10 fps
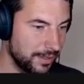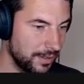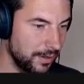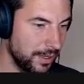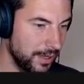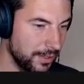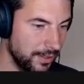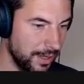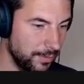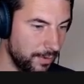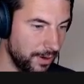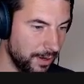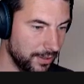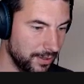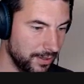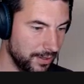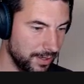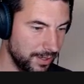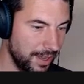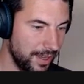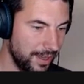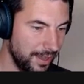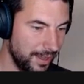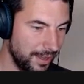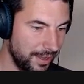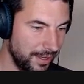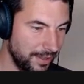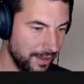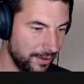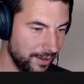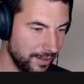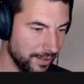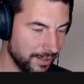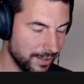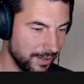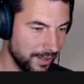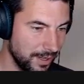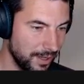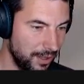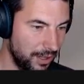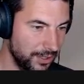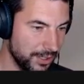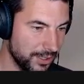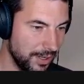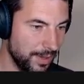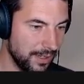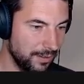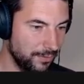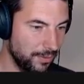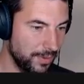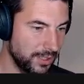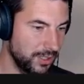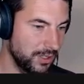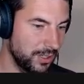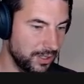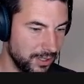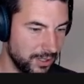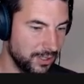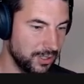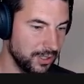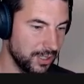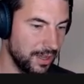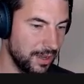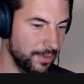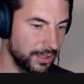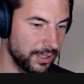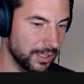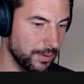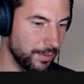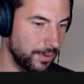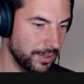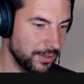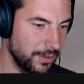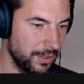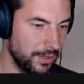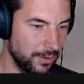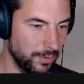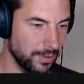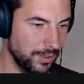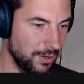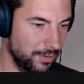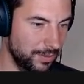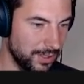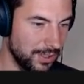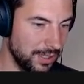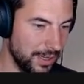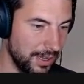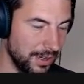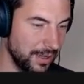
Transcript: Okay, so that worked. Yay, there it is. All this debug information here is just enabled in this repository. You would normally see that.